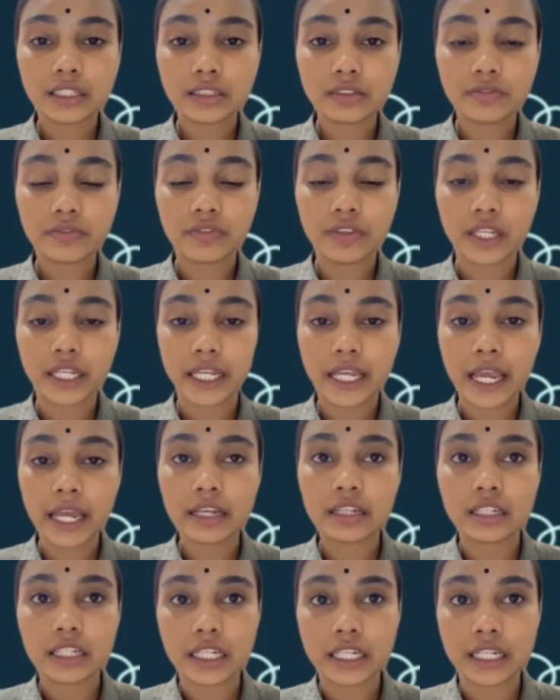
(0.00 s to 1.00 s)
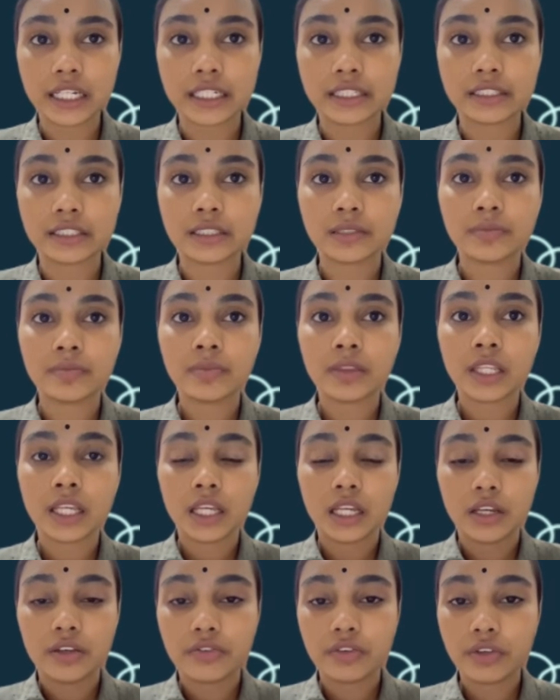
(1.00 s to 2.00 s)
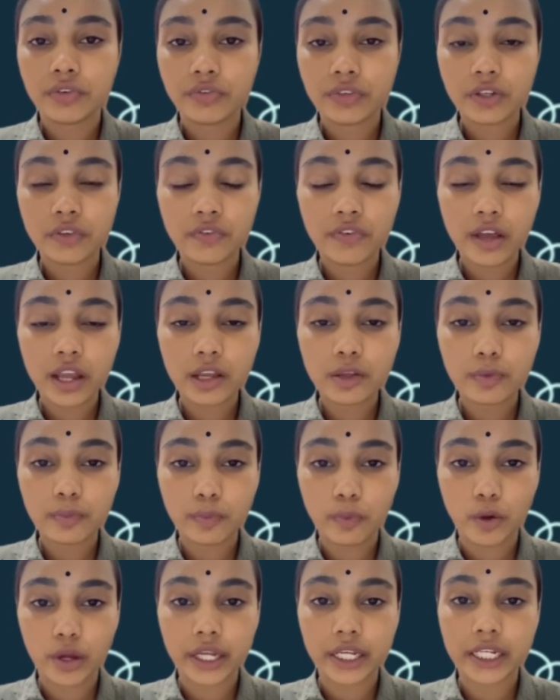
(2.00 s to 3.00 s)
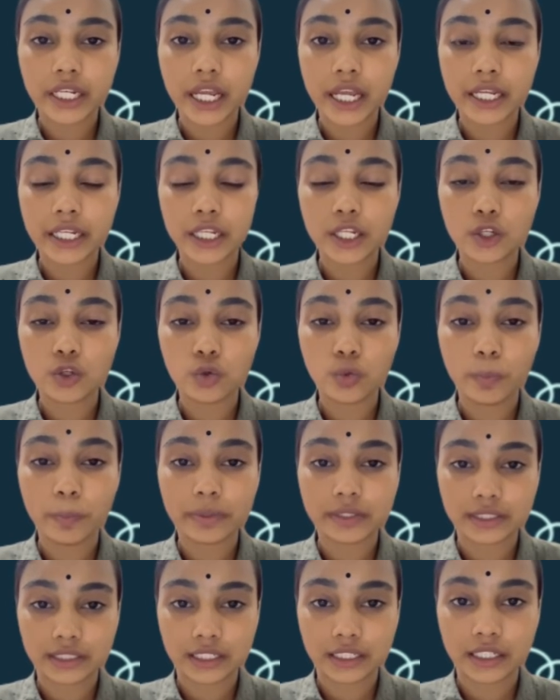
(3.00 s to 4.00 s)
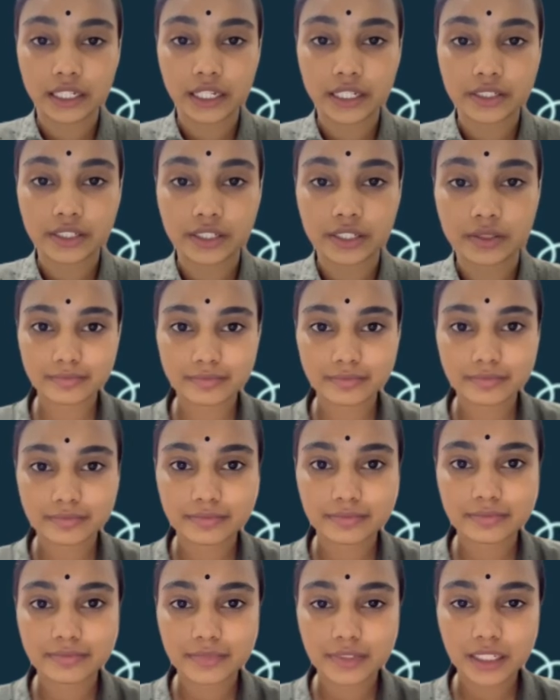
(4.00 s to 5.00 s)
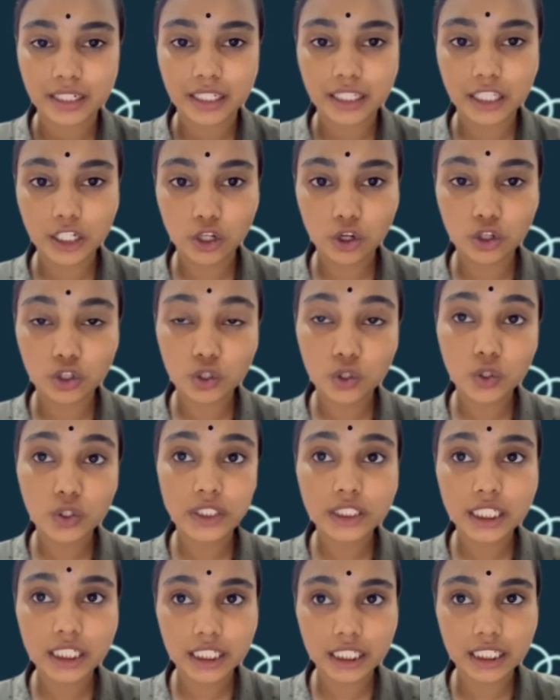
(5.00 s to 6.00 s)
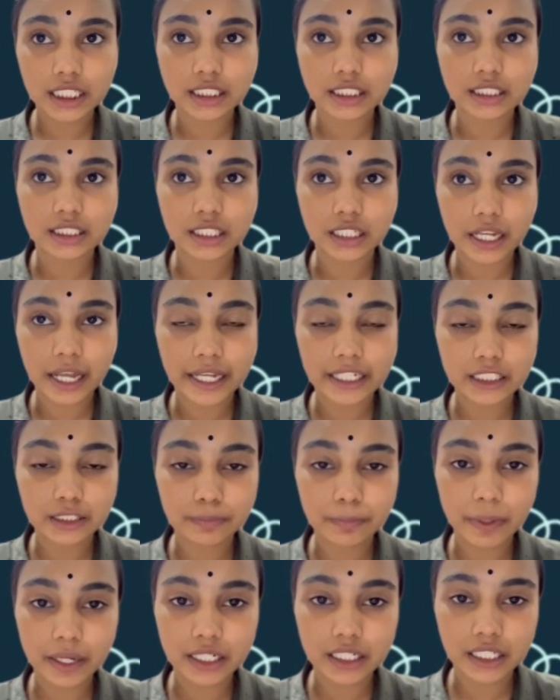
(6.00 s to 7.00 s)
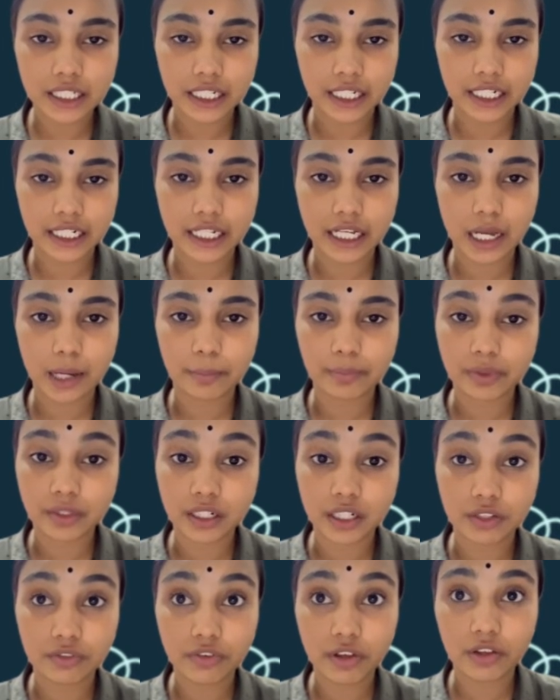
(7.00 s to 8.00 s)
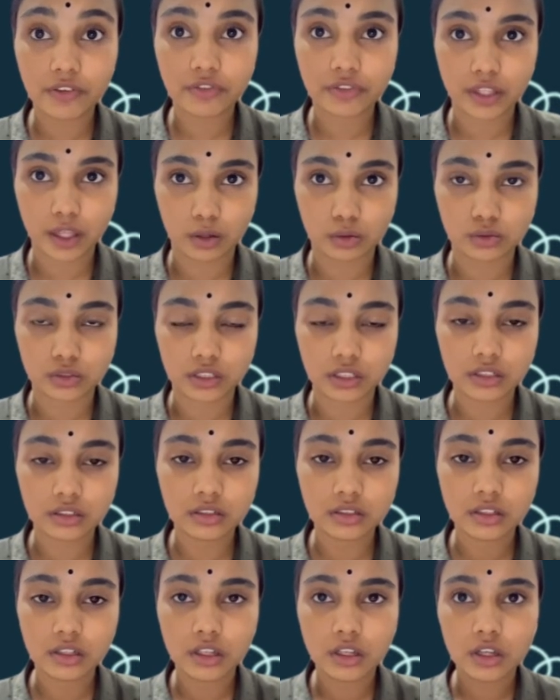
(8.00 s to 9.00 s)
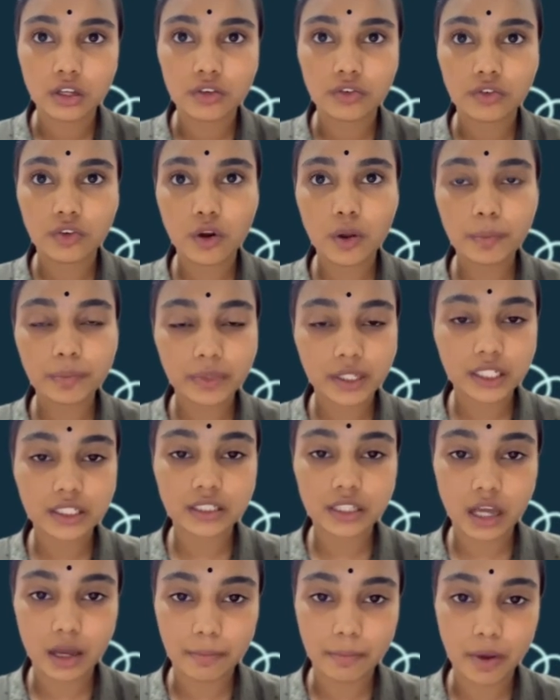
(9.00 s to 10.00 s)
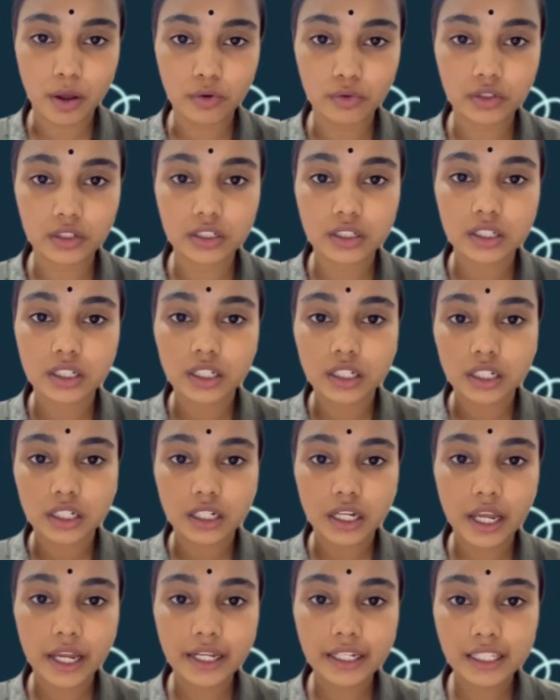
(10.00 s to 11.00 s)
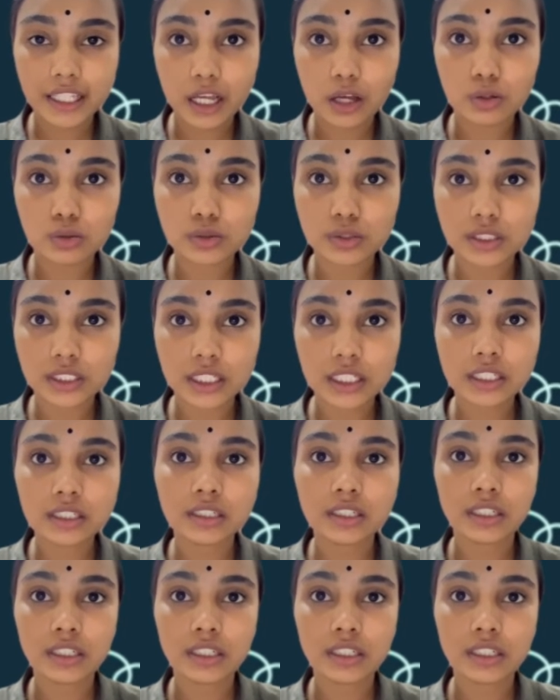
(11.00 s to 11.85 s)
we get is 55.92%. The conclusion is the expect income 35,000. From this amount, 9,000